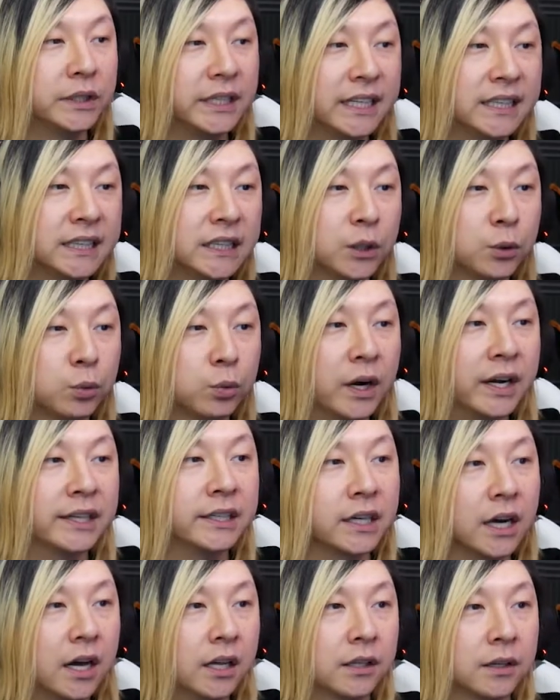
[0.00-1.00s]
get the right
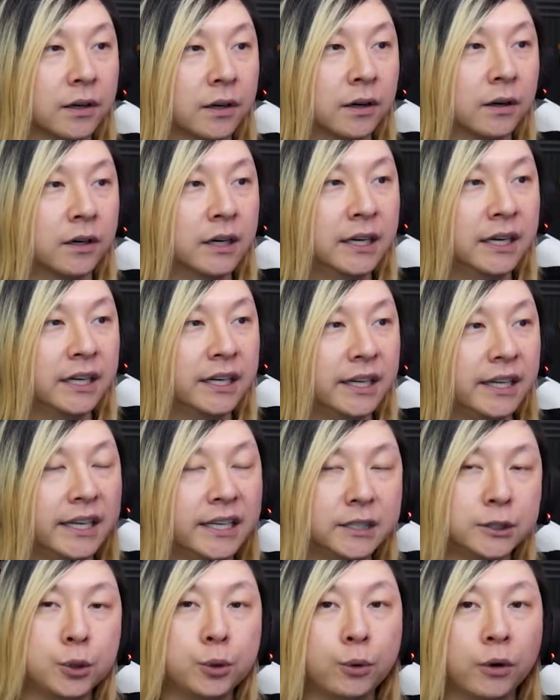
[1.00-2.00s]
color
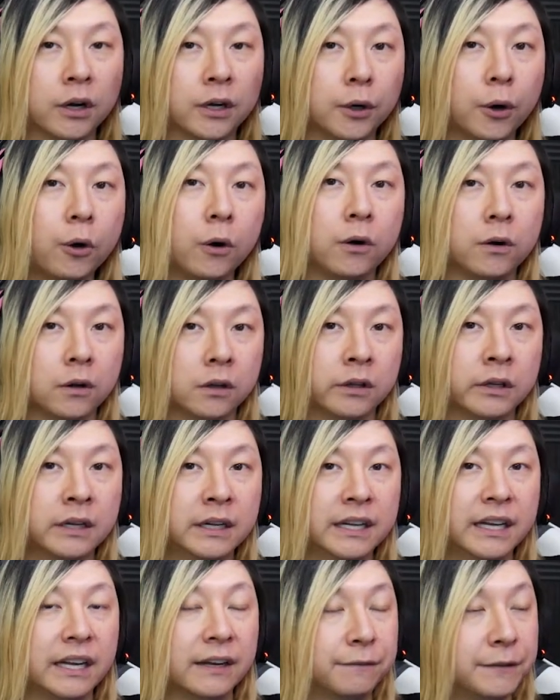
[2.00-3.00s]
into a goal,
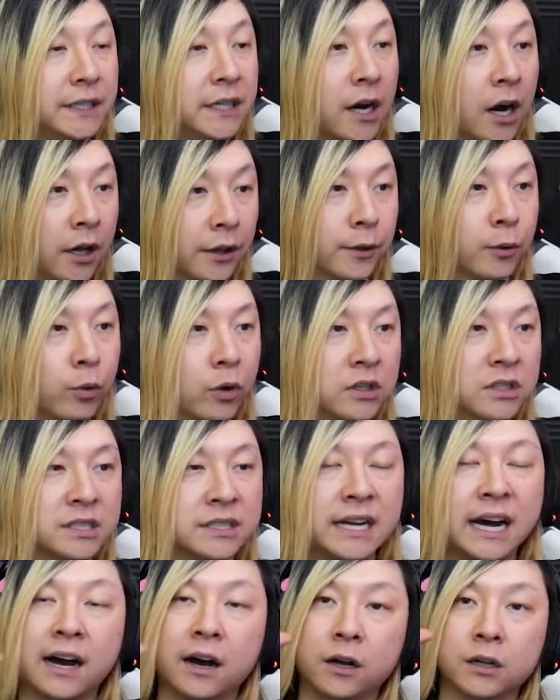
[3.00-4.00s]
if the other one's
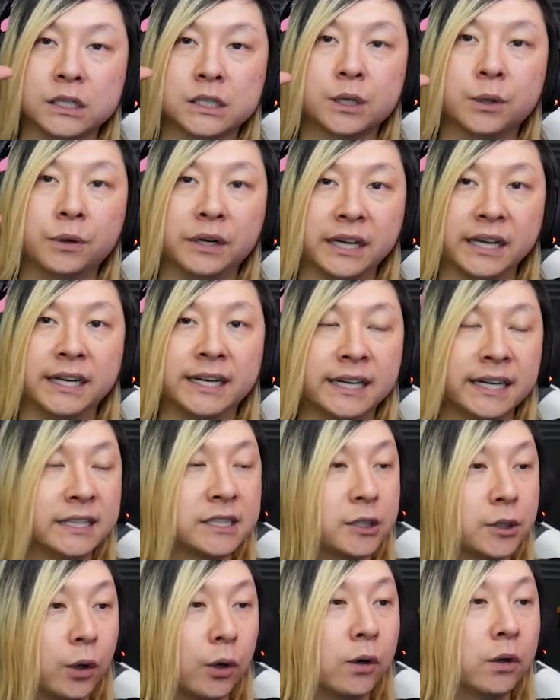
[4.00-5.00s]
not also in
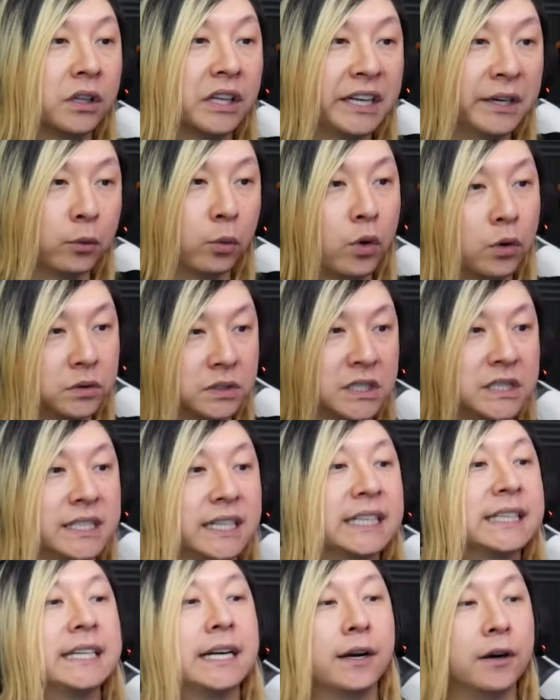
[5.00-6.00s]
its goal, it won't
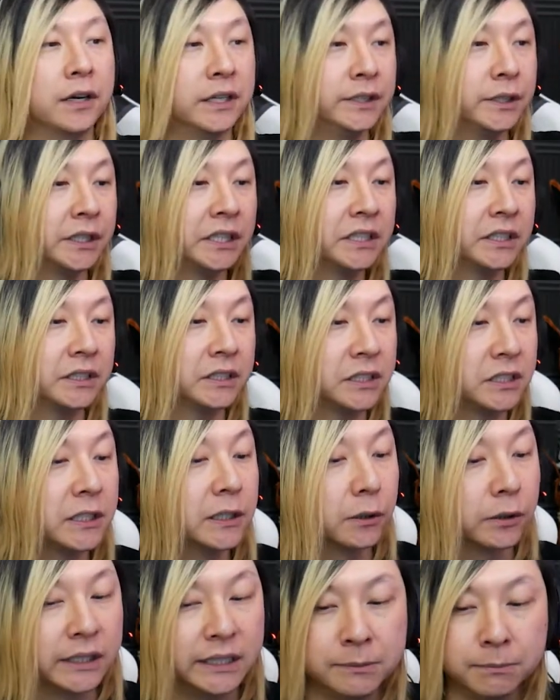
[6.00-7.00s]
stick there, and you can
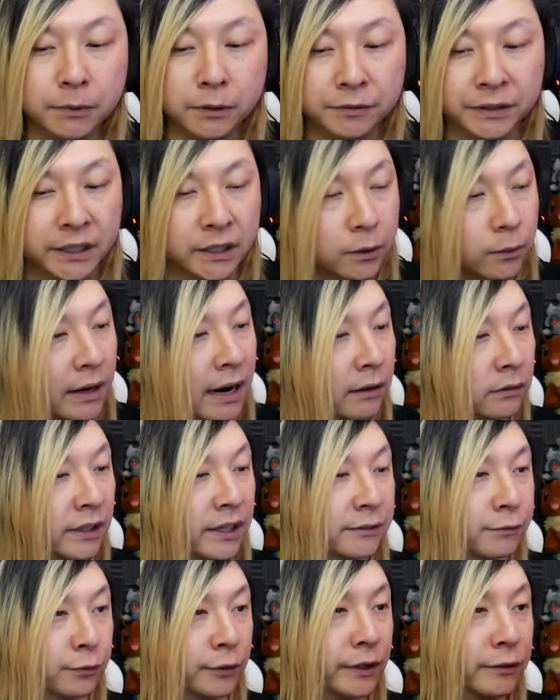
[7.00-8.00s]
still keep moving it around
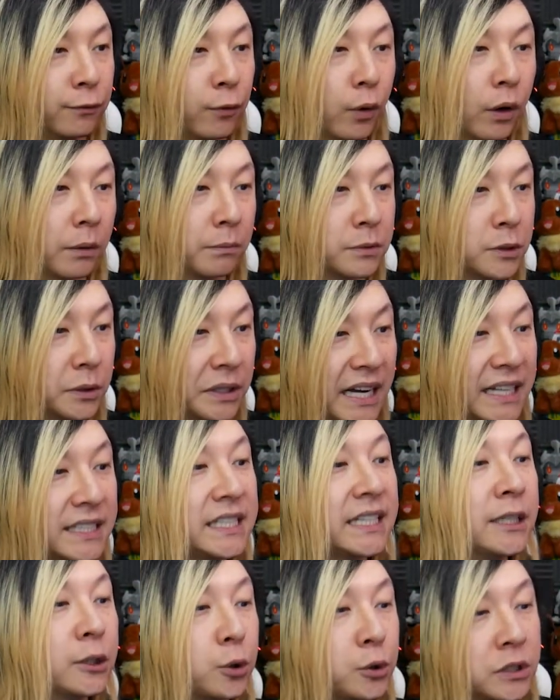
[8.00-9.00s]
like freeform. So that's
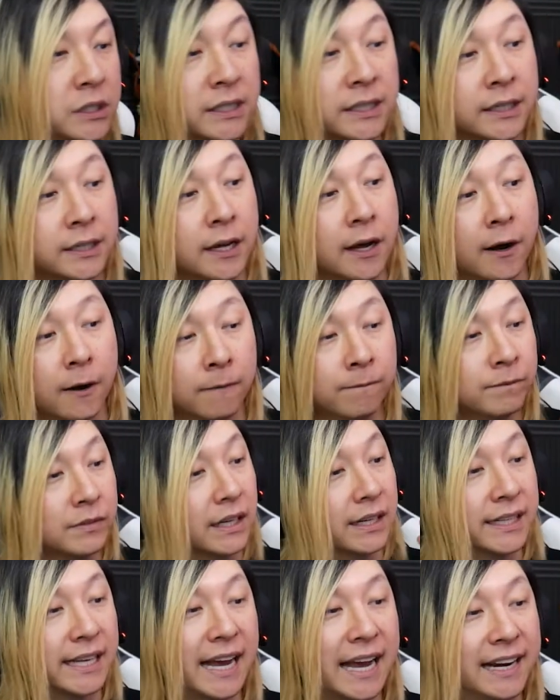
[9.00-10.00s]
interesting to know.
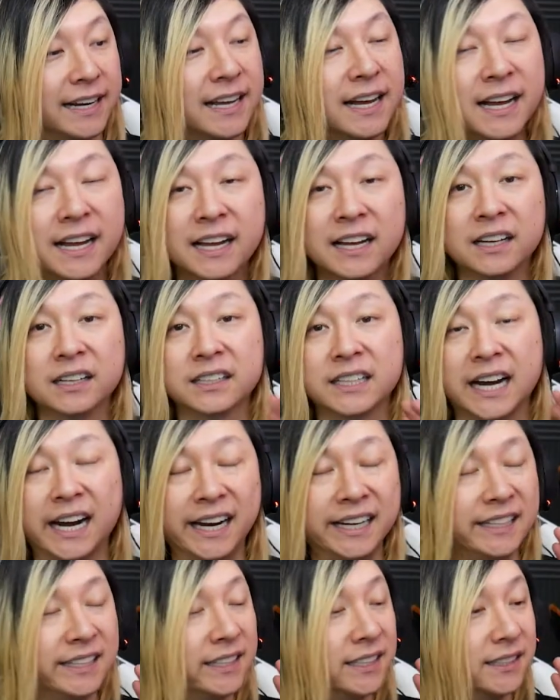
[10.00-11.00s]
Again,
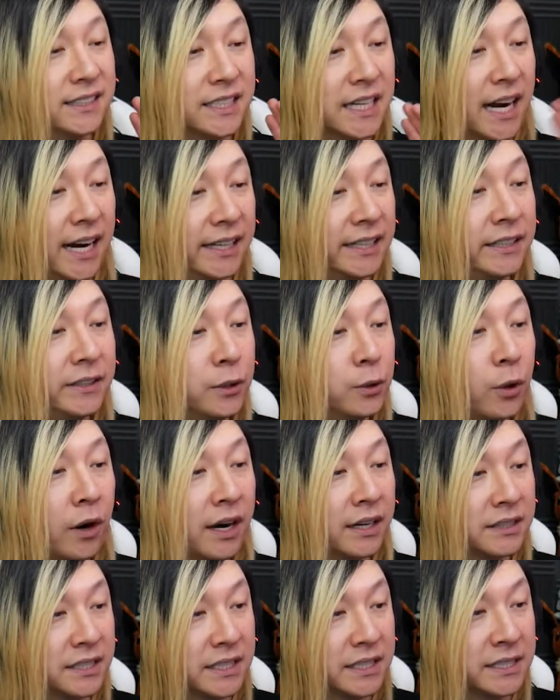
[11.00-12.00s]
tiny
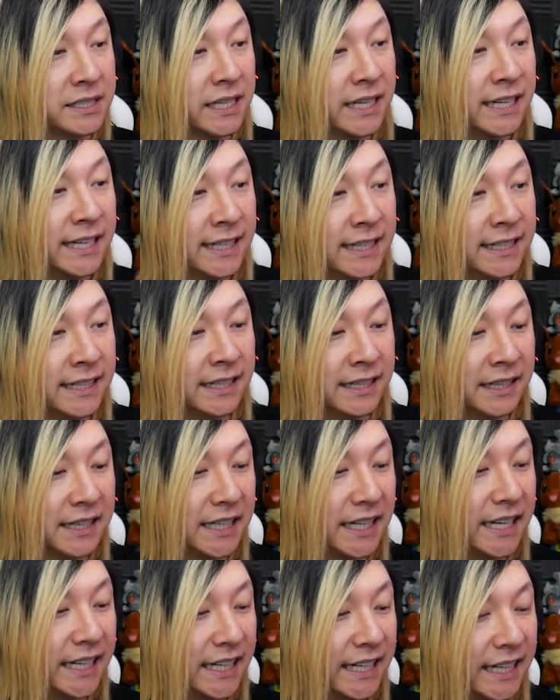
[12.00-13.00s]
nuances in
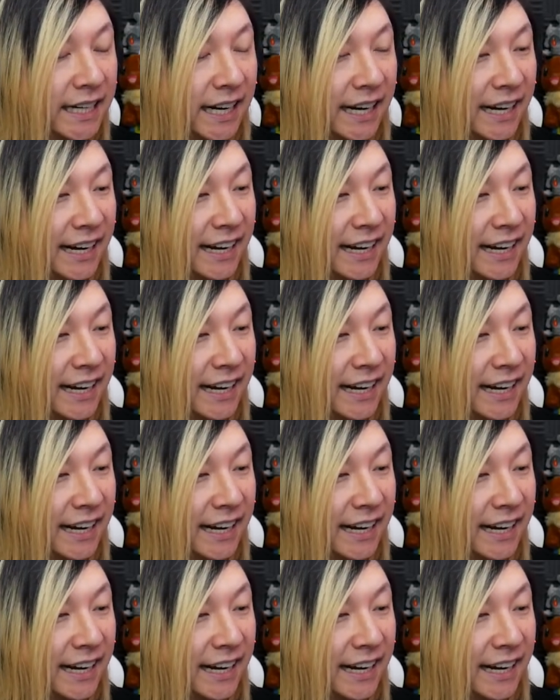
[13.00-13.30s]
the